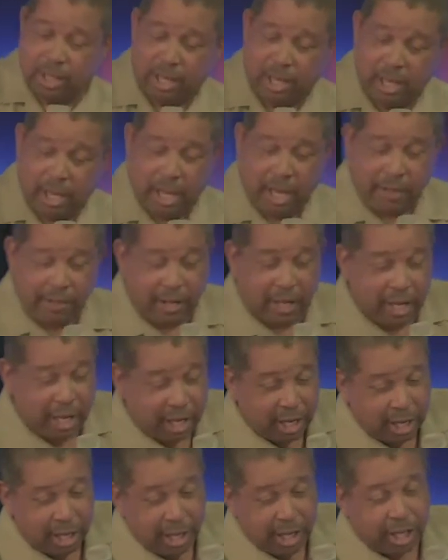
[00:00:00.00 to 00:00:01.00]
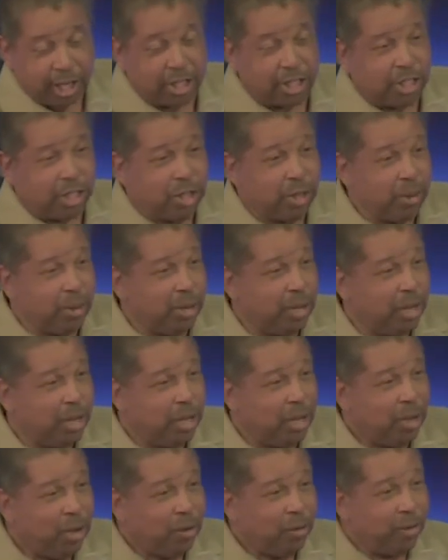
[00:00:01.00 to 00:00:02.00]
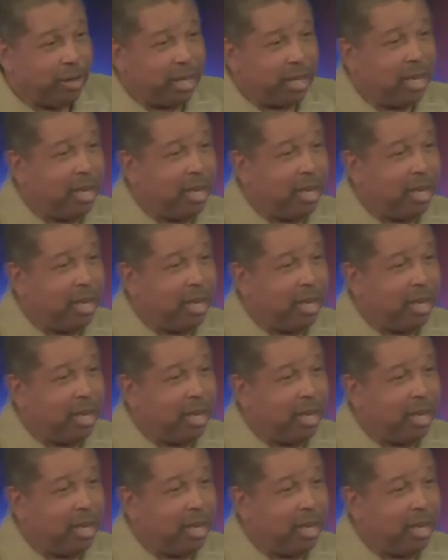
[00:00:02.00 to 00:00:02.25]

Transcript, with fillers: And then he can look at you when it comes